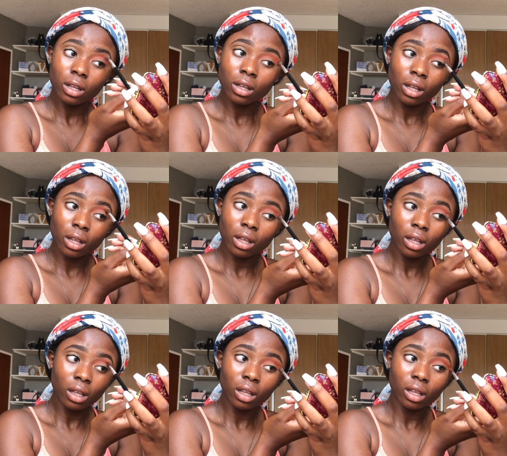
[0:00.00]

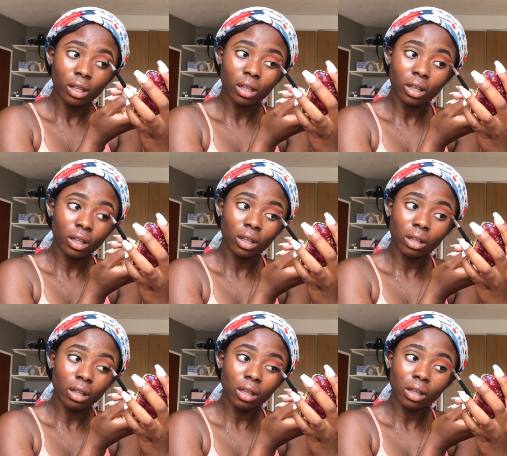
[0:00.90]

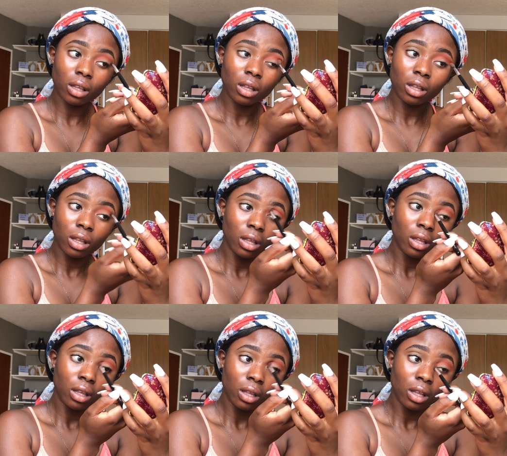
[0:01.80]

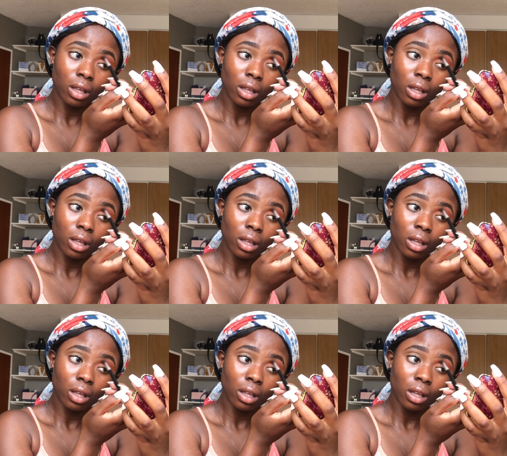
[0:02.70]
Nobody speaks.